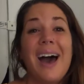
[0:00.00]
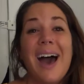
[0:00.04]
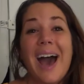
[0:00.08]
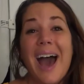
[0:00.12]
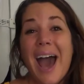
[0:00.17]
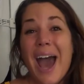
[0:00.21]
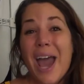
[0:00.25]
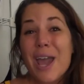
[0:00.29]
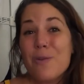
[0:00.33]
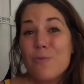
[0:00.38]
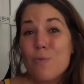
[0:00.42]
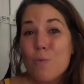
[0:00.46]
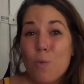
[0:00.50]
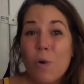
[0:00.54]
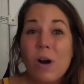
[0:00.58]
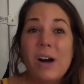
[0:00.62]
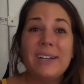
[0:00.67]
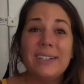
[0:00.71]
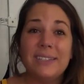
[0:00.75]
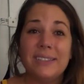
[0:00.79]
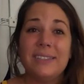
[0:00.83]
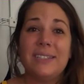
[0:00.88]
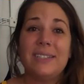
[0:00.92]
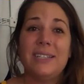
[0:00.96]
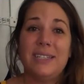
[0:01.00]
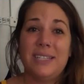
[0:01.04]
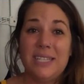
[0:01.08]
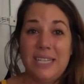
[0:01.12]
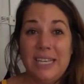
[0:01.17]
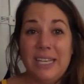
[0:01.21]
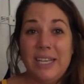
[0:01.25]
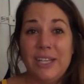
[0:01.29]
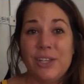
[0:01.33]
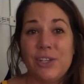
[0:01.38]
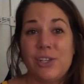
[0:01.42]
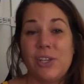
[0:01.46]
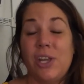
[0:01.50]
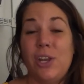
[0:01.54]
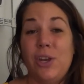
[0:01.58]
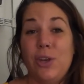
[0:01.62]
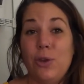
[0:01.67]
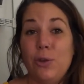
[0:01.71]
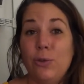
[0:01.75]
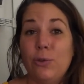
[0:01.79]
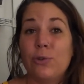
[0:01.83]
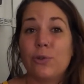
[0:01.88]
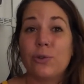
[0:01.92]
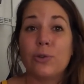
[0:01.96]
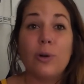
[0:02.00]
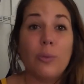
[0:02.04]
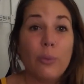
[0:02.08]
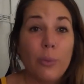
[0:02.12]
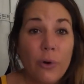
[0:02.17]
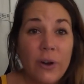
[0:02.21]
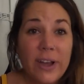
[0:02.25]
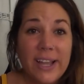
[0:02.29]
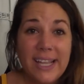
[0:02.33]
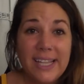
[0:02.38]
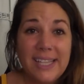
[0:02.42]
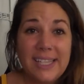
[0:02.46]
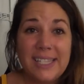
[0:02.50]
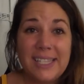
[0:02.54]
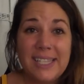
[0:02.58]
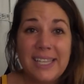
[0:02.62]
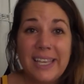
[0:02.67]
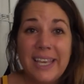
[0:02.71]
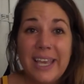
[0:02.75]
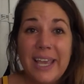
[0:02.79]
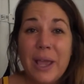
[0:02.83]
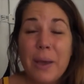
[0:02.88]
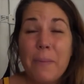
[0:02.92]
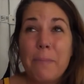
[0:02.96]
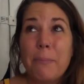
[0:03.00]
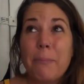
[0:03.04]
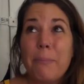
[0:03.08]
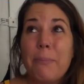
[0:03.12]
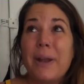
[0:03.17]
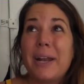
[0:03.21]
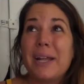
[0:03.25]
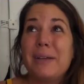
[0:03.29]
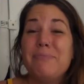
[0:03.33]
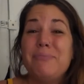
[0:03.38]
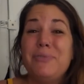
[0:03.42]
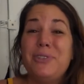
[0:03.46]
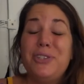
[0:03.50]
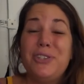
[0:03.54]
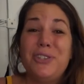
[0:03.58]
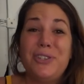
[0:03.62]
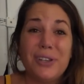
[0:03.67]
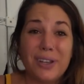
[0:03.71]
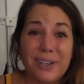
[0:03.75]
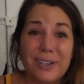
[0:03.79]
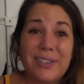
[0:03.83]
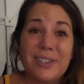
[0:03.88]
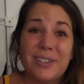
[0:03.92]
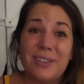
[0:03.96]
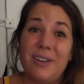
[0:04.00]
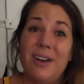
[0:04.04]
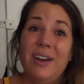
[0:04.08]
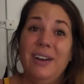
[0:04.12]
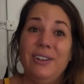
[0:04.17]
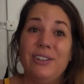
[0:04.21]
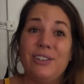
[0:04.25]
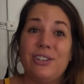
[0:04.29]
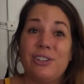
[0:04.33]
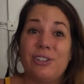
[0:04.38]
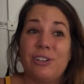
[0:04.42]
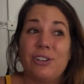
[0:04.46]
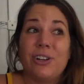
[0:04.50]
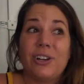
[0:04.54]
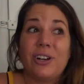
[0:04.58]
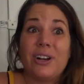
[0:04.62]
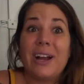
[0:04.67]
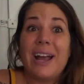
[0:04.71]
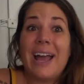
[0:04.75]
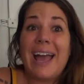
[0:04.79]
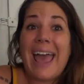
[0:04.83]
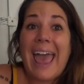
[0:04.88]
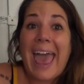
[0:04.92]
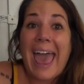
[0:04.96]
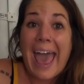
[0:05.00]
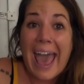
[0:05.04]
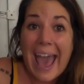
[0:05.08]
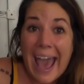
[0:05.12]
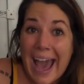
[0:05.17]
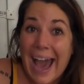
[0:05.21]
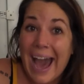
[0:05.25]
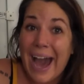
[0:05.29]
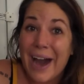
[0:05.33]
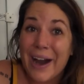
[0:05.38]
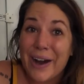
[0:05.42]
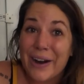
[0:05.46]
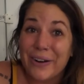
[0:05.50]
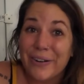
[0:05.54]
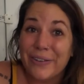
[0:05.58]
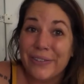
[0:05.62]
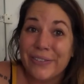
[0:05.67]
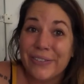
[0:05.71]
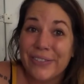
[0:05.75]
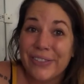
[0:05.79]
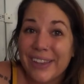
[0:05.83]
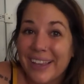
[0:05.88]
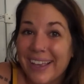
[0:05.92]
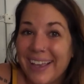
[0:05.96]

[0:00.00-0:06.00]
I want to teach in neutral buoyancy, but I'm just not sure how.